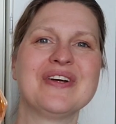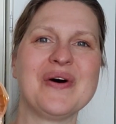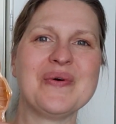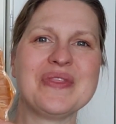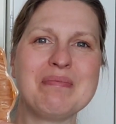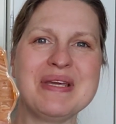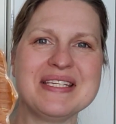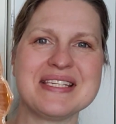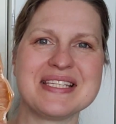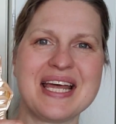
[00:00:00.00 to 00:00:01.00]
go with the
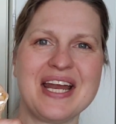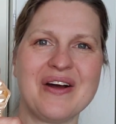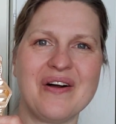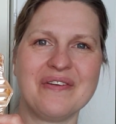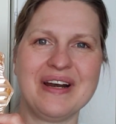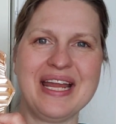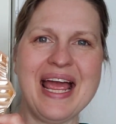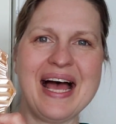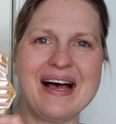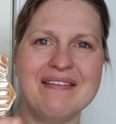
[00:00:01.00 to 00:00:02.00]
pieces that I already
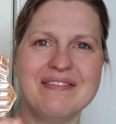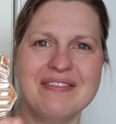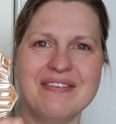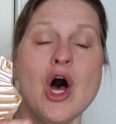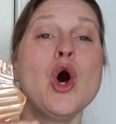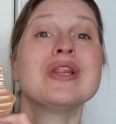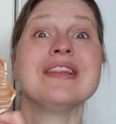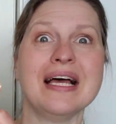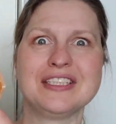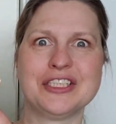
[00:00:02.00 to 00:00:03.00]
have.
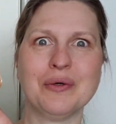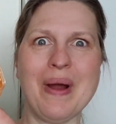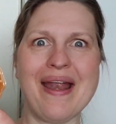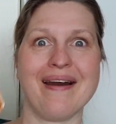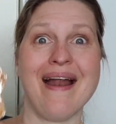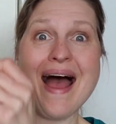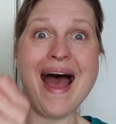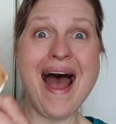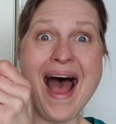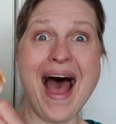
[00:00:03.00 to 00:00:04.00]
Lusterware.
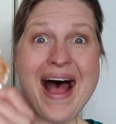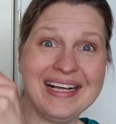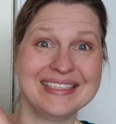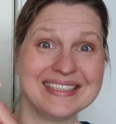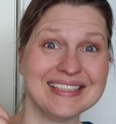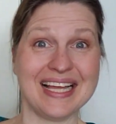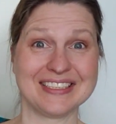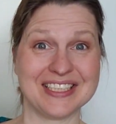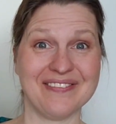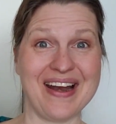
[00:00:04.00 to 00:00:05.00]

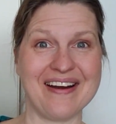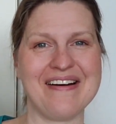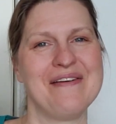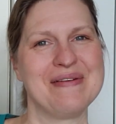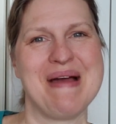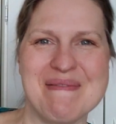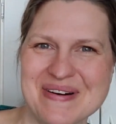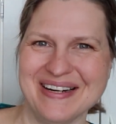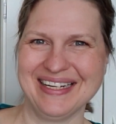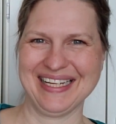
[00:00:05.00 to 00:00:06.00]
Lusterware, I
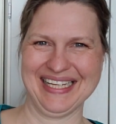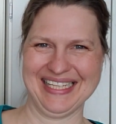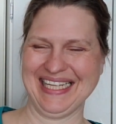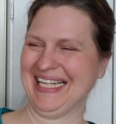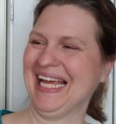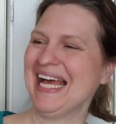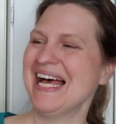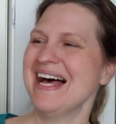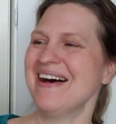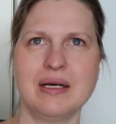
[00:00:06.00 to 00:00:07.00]
remembered.
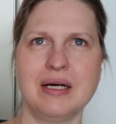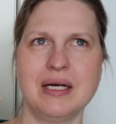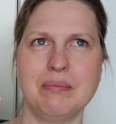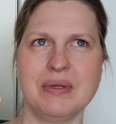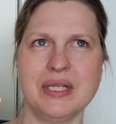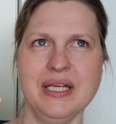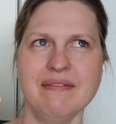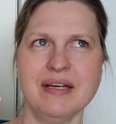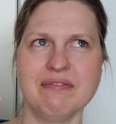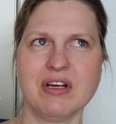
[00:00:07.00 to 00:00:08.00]
I
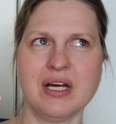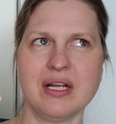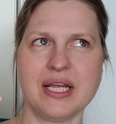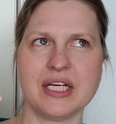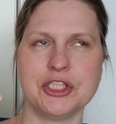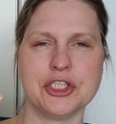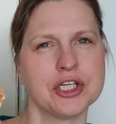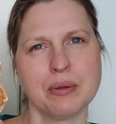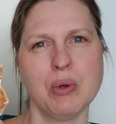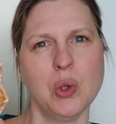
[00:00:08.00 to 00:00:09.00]
believe I've got like a
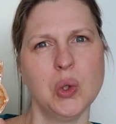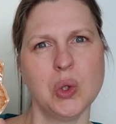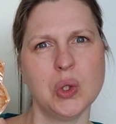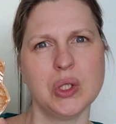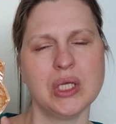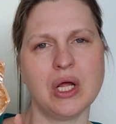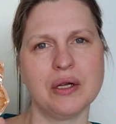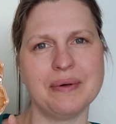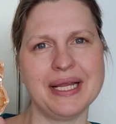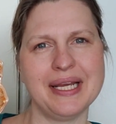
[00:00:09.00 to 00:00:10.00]
sugar bowl
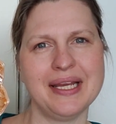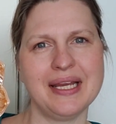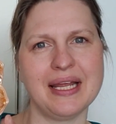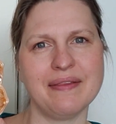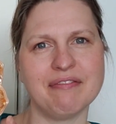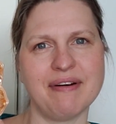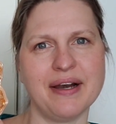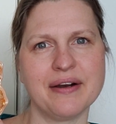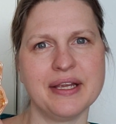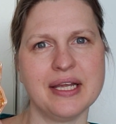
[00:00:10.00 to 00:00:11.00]
already in the
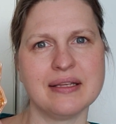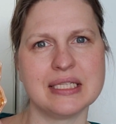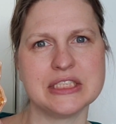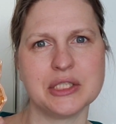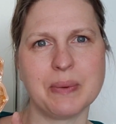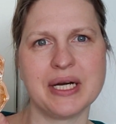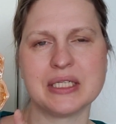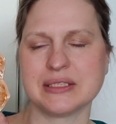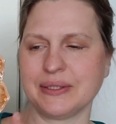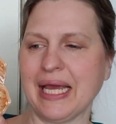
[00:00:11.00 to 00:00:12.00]
Fire King
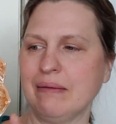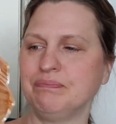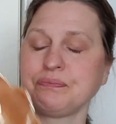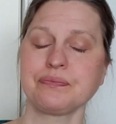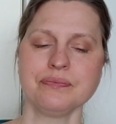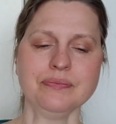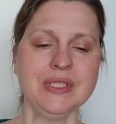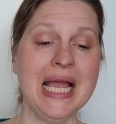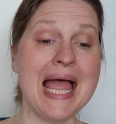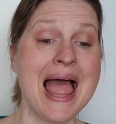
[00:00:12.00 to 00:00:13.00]
lusterware. So yeah,
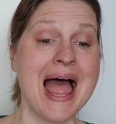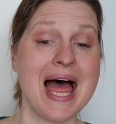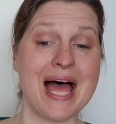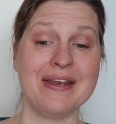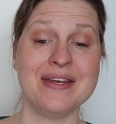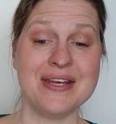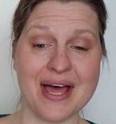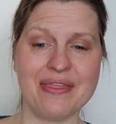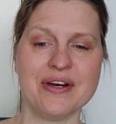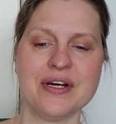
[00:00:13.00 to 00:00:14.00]

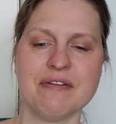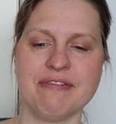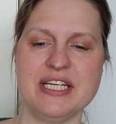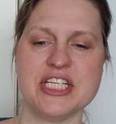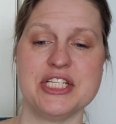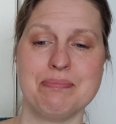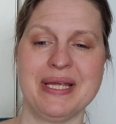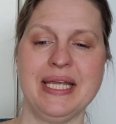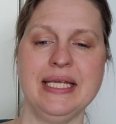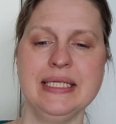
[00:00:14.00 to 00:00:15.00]
another vintage
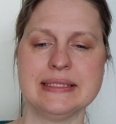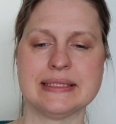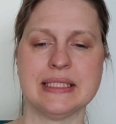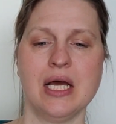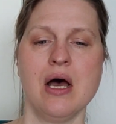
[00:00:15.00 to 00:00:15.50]
piece.